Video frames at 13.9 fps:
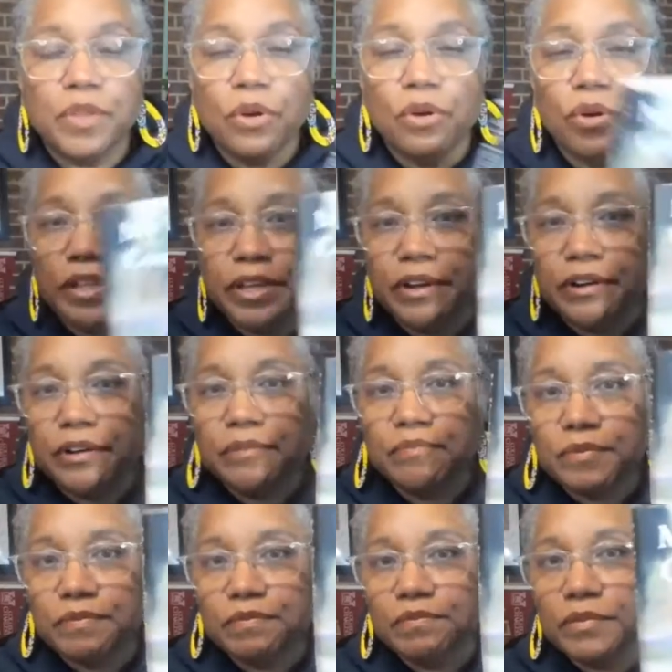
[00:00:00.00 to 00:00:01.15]
earlier
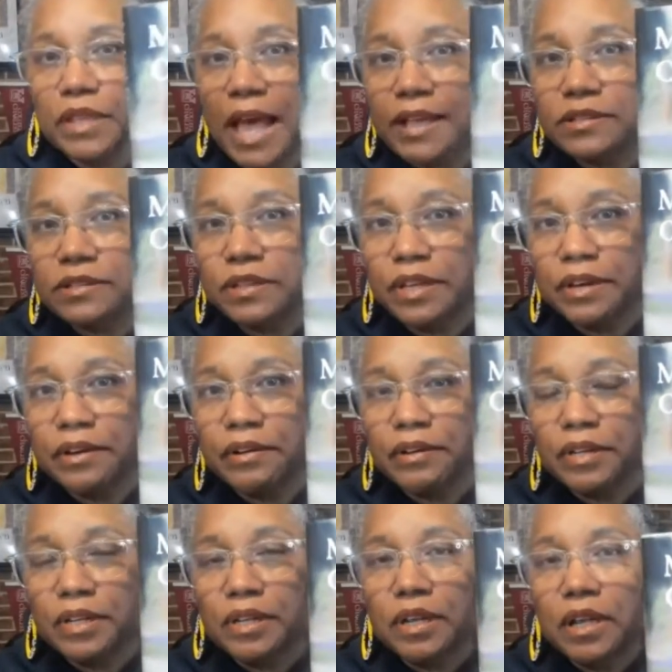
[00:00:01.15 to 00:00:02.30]
last year
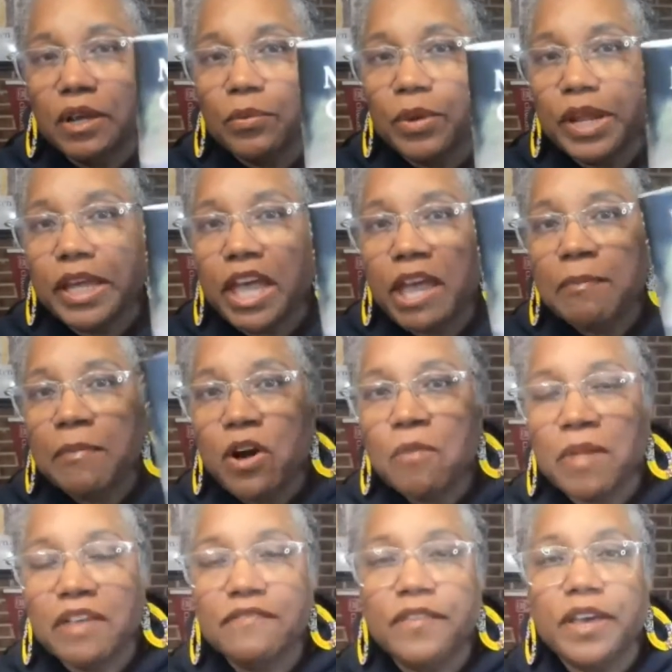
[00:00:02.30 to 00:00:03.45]
when it came out,
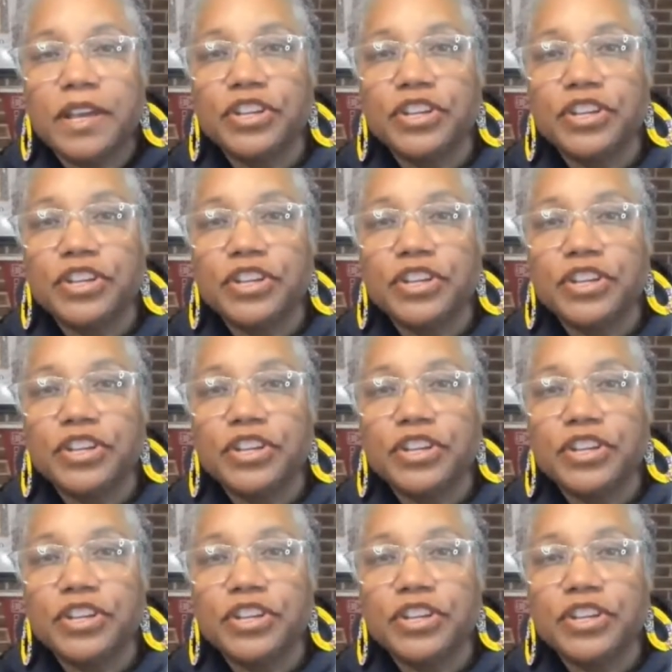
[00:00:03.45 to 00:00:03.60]
trying